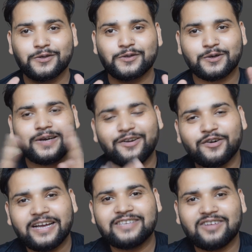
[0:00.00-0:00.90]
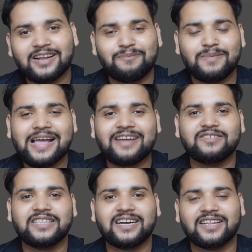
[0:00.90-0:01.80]
So hello guys, welcome back
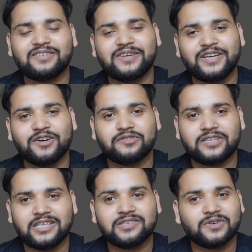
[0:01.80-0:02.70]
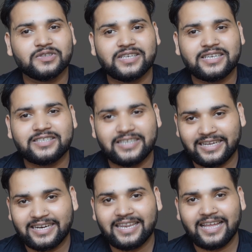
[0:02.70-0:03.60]
with another video of Salesforce Geek
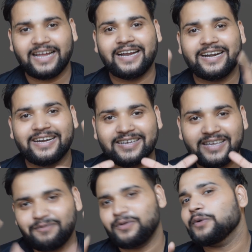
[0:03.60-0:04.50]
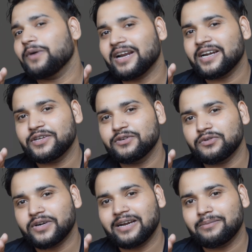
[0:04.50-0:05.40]
channel and if you are a new
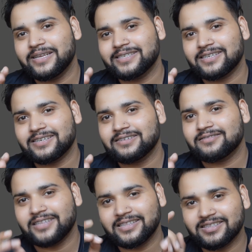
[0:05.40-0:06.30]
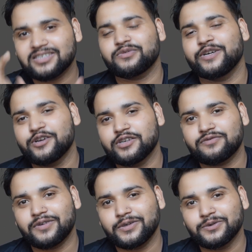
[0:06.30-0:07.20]
trailblazer then this video is
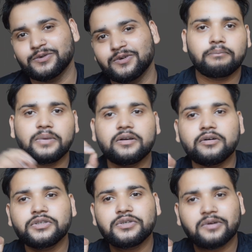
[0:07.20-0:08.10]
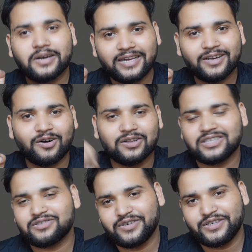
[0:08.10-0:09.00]
for you because you click on
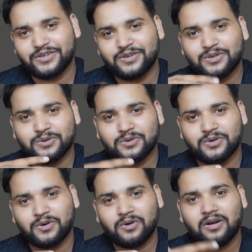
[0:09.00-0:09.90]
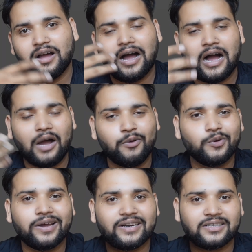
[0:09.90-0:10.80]
this video to know how you
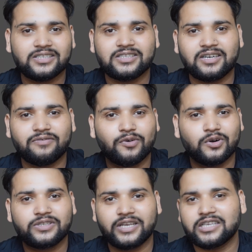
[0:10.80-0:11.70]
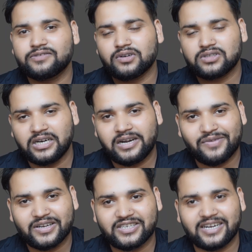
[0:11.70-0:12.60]
can register for Salesforce
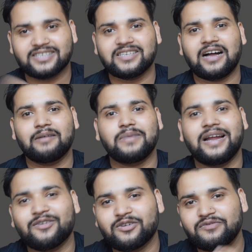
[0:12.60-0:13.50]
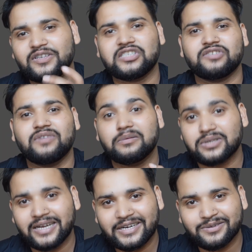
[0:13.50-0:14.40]
certification exam and on which
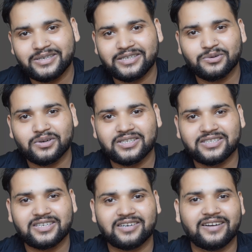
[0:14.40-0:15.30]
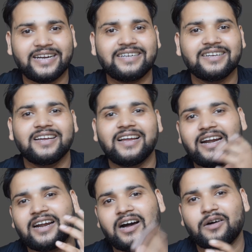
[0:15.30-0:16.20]
website you need to register right
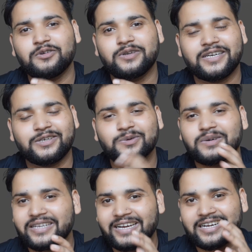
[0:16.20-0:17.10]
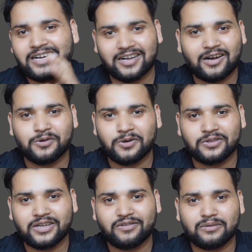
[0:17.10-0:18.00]
and how you need to create account
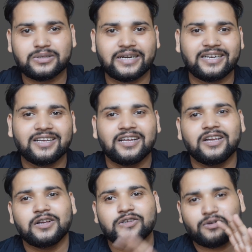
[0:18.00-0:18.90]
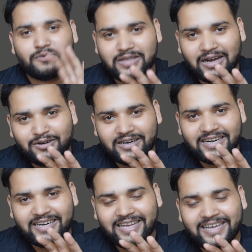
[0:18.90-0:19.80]
on that website. So without any
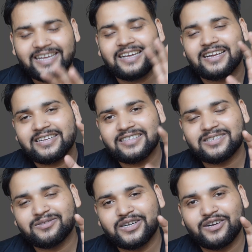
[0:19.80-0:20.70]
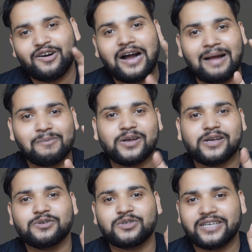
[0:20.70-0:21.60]
delay, in this video, I am
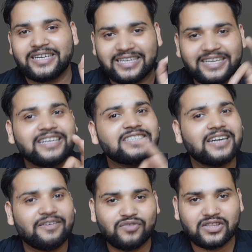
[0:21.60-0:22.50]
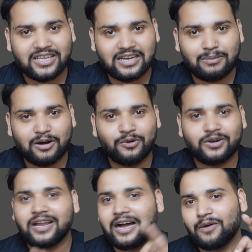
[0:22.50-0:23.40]
going to share each and everything
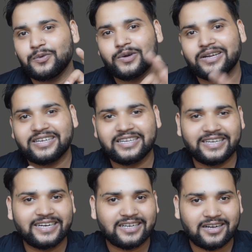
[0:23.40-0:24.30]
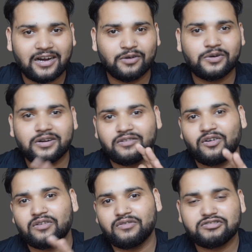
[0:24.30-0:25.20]
about how you can create account,
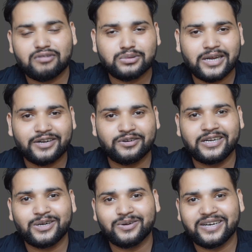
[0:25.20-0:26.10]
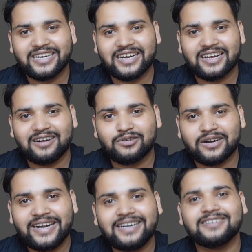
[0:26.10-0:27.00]
on which website you need to create an account,
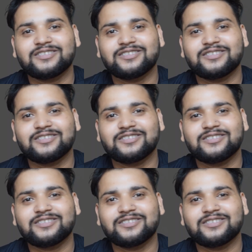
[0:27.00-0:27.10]
right?